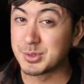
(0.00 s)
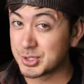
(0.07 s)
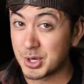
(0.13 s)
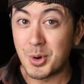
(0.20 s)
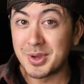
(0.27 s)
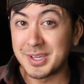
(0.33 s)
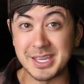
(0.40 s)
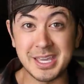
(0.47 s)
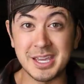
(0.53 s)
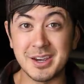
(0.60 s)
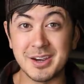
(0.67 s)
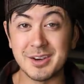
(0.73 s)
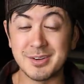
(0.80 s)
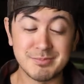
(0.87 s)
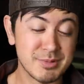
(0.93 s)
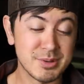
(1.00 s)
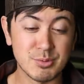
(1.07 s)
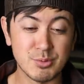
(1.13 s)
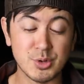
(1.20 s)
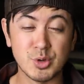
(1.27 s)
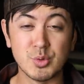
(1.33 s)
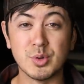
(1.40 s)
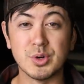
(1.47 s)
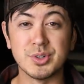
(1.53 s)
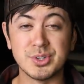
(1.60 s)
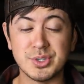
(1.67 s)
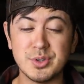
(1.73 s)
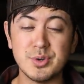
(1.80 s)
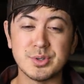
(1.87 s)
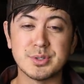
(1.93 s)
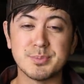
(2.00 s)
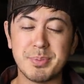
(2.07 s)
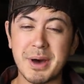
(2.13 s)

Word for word: showing gear in real world use,